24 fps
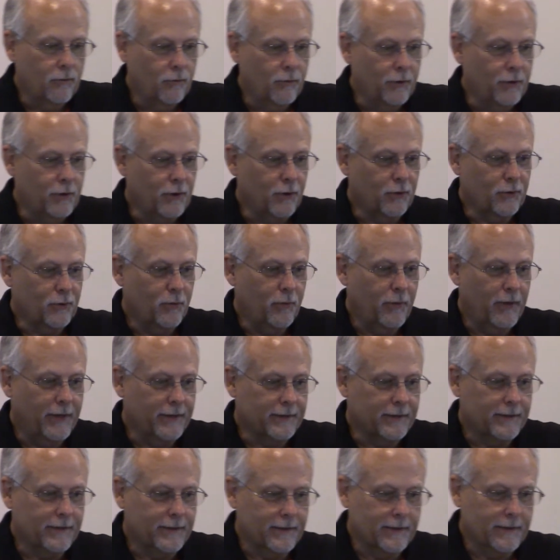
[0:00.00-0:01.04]
We talked
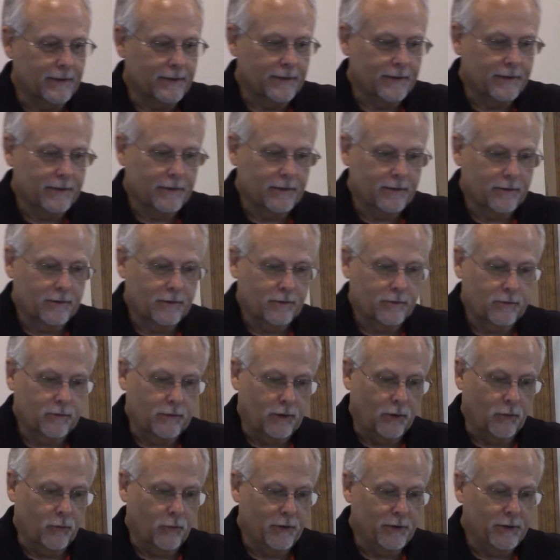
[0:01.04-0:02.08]
about
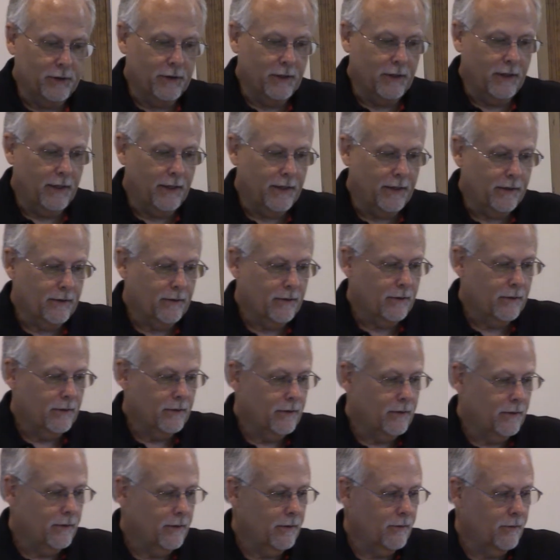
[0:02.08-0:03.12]
on Wednesday night,
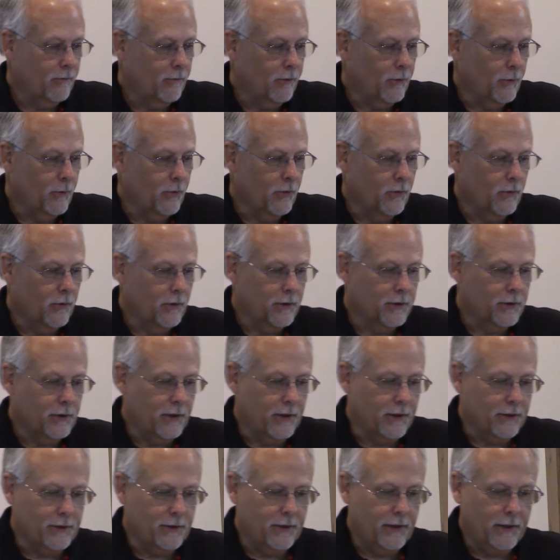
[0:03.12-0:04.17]
we were going to
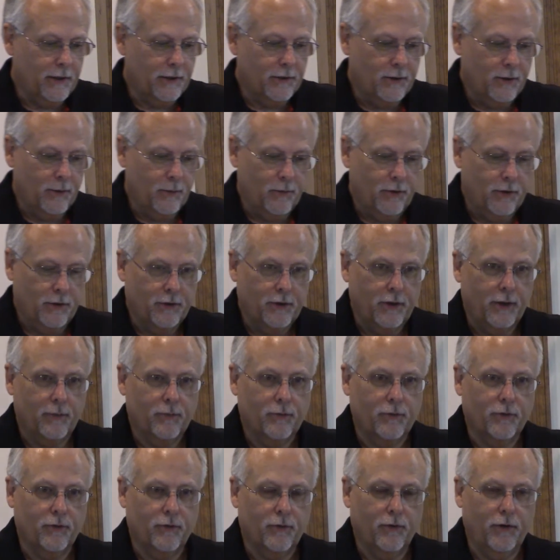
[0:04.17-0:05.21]
discuss 2 Timothy
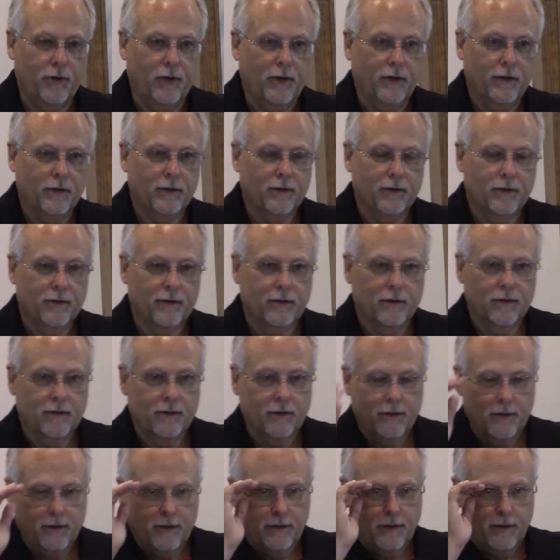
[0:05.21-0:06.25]
chapter 3.
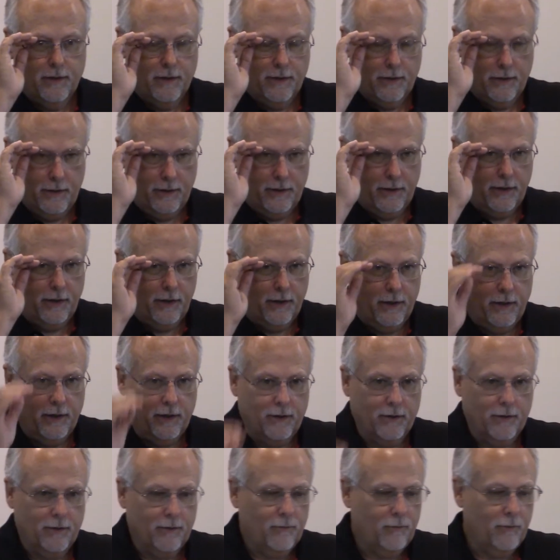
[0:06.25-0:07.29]

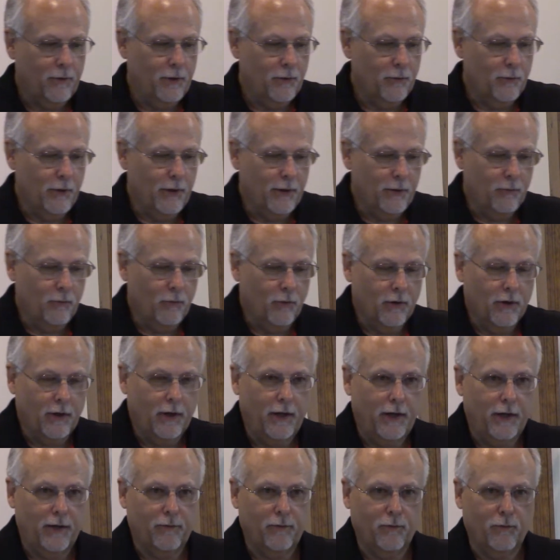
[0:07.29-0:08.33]
And we read one
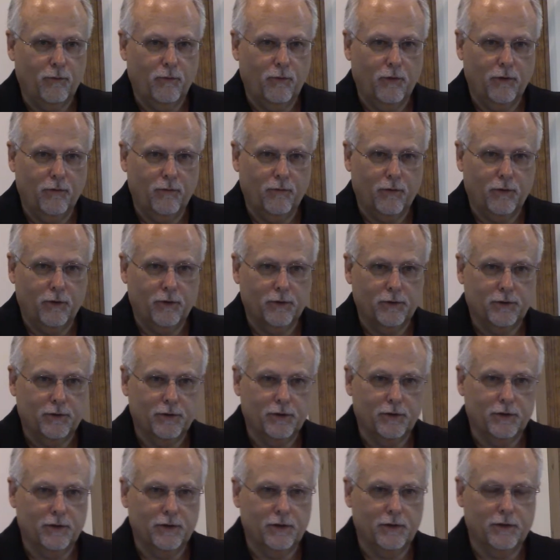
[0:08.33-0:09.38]
half of one
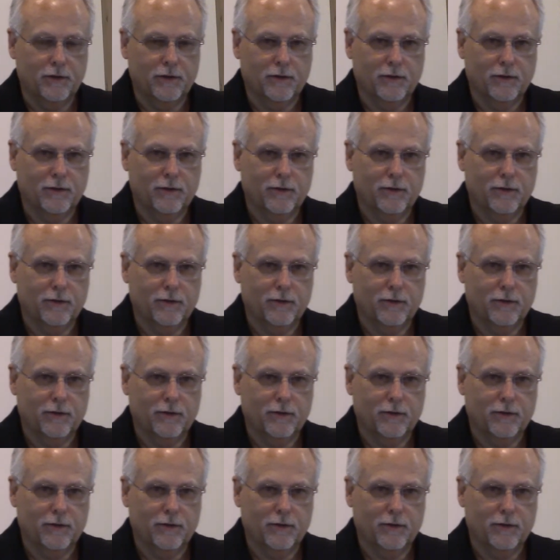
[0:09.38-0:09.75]
verse, and then